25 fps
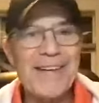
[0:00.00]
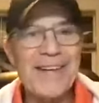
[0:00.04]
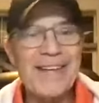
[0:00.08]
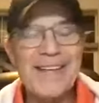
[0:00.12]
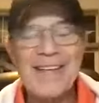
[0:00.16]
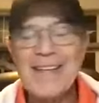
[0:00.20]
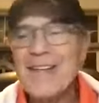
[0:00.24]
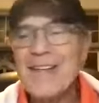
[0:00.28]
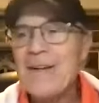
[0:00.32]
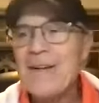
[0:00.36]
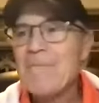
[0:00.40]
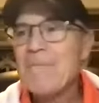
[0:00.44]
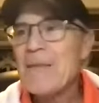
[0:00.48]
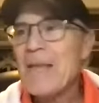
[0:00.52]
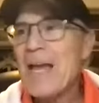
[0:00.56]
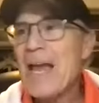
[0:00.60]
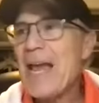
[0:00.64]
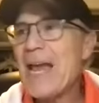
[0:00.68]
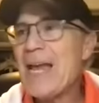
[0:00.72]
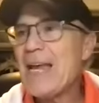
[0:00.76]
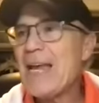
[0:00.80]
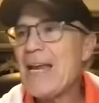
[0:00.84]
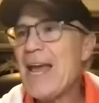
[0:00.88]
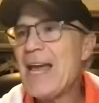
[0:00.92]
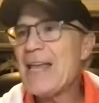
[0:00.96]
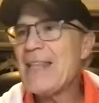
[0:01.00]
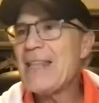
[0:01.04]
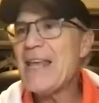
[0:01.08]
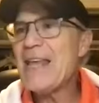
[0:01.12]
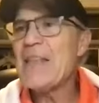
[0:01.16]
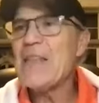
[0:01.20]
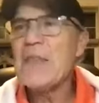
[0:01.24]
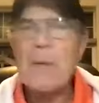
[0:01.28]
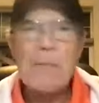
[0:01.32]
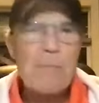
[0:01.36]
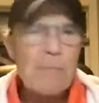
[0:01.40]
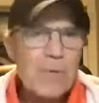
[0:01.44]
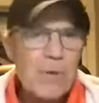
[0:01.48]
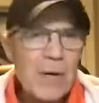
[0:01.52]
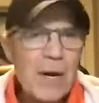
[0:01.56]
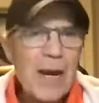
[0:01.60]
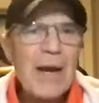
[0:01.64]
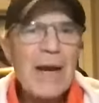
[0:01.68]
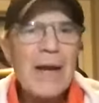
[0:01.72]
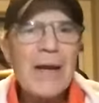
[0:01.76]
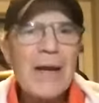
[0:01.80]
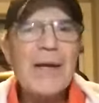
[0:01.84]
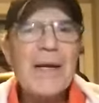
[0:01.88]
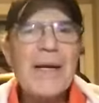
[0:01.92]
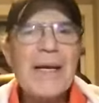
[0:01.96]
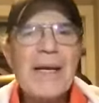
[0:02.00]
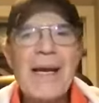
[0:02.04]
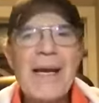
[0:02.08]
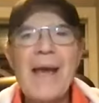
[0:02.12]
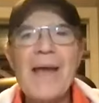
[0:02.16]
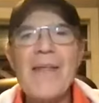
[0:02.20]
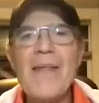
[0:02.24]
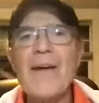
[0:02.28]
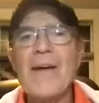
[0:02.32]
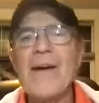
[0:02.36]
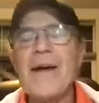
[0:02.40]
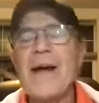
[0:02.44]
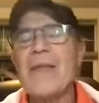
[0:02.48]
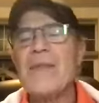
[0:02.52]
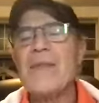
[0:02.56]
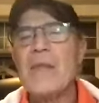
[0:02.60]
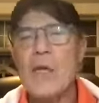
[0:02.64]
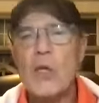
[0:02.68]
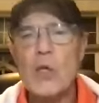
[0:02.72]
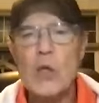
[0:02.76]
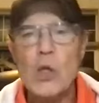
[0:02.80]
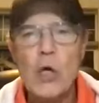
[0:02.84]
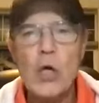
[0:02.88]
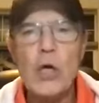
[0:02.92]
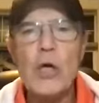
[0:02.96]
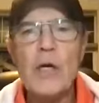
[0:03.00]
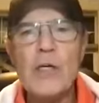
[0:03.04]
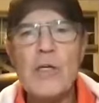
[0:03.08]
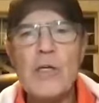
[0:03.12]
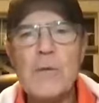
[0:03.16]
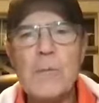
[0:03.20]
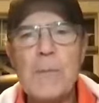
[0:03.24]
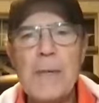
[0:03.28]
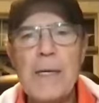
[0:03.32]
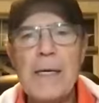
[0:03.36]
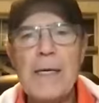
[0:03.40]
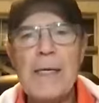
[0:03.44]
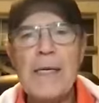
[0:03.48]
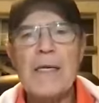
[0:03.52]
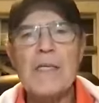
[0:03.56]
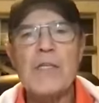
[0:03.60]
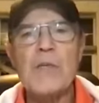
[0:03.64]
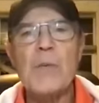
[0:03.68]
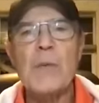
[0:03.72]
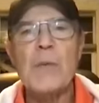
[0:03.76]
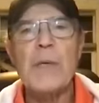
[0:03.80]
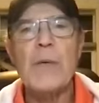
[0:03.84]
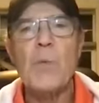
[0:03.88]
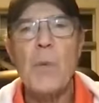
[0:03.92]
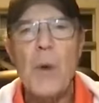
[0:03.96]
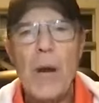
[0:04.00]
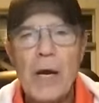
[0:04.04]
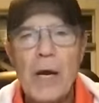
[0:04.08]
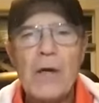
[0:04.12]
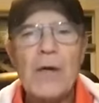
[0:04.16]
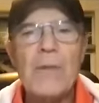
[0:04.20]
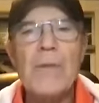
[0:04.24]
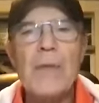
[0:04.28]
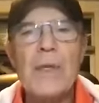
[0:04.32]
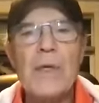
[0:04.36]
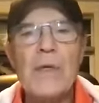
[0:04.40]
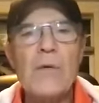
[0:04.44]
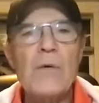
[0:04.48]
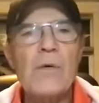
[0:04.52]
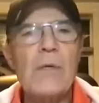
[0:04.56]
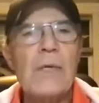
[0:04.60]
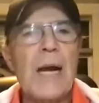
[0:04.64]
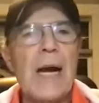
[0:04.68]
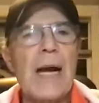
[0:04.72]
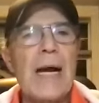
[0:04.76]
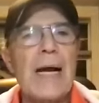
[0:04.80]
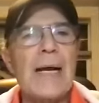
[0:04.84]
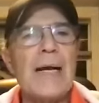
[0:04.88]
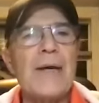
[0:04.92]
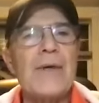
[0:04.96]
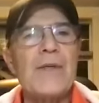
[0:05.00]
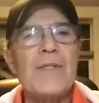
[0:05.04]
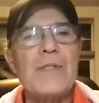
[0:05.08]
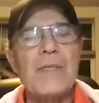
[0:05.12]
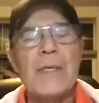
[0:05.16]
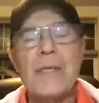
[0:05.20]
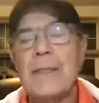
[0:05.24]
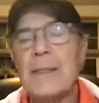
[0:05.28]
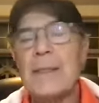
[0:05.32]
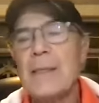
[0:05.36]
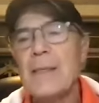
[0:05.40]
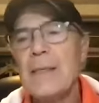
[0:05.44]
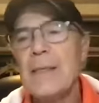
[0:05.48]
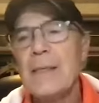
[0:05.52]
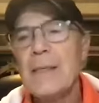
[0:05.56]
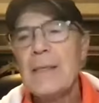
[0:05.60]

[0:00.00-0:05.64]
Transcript: And, and, and then the prayer together and the encouragement as we welcome the new guys and,